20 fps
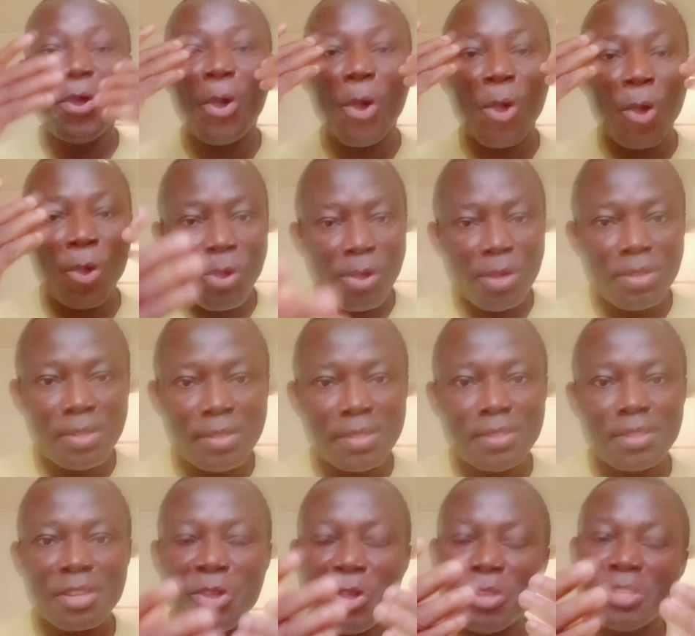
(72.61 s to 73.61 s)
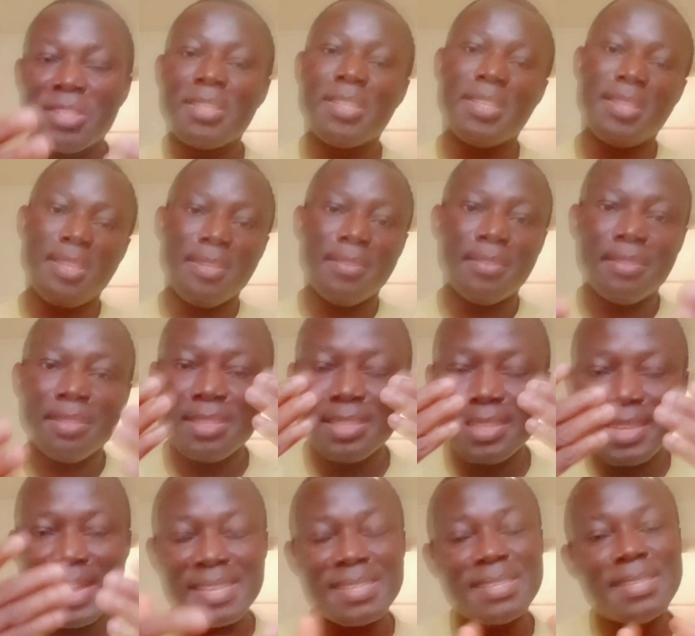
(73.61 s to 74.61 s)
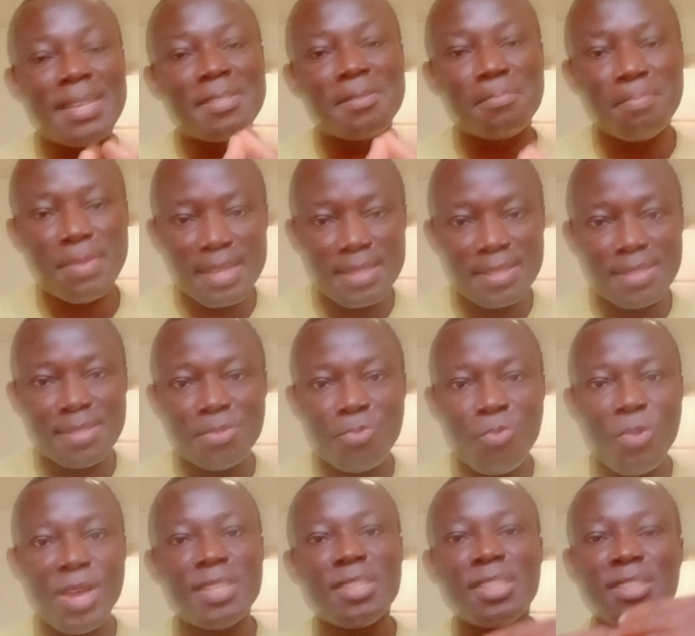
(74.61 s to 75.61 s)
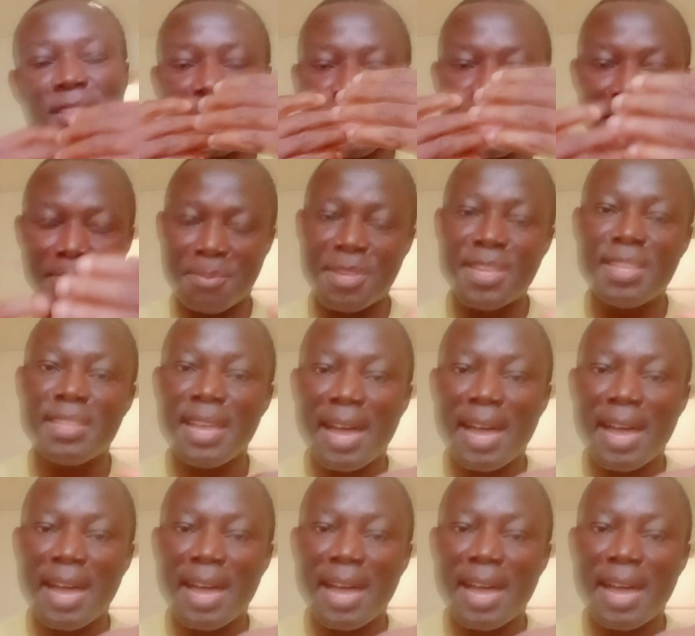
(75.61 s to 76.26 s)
or continuous assessments which are being